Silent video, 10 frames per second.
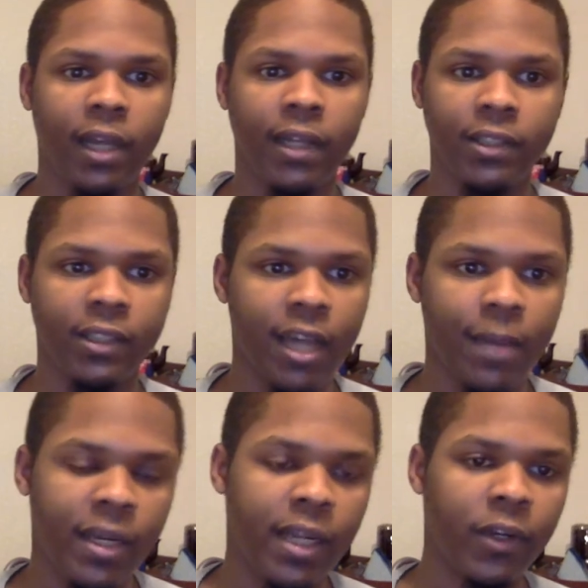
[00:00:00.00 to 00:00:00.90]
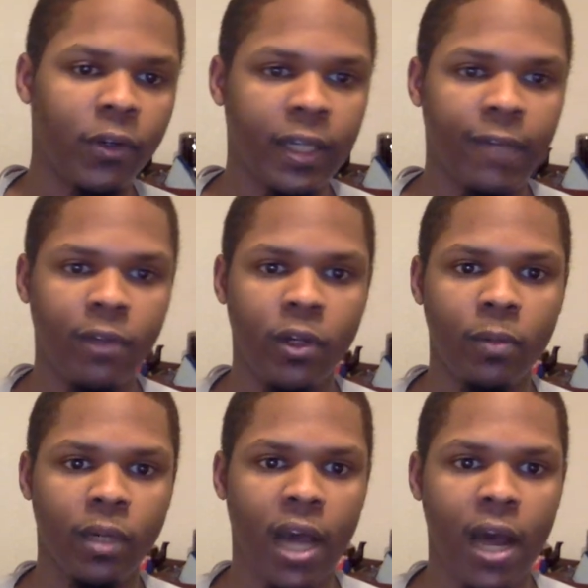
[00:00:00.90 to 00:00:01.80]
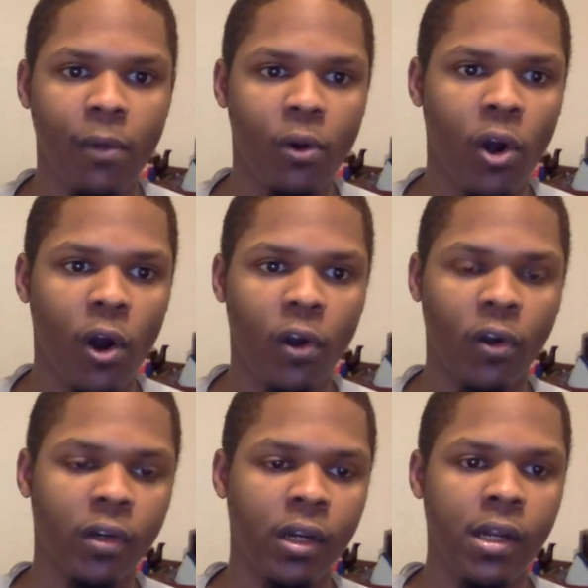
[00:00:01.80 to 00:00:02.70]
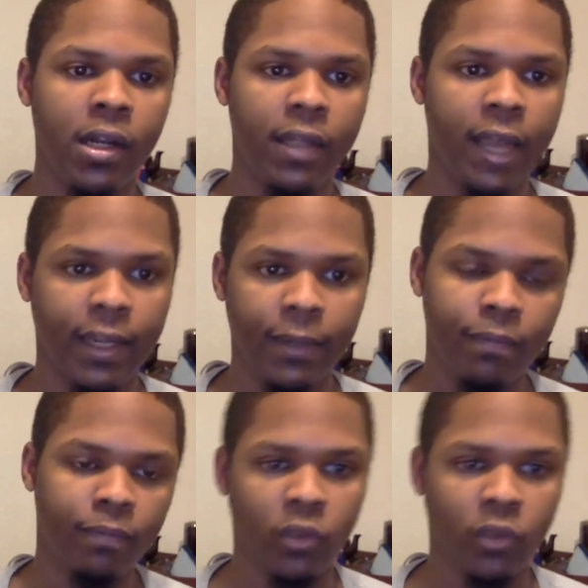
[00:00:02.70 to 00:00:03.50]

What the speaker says: of just coming in there, giving them a combo guard that can,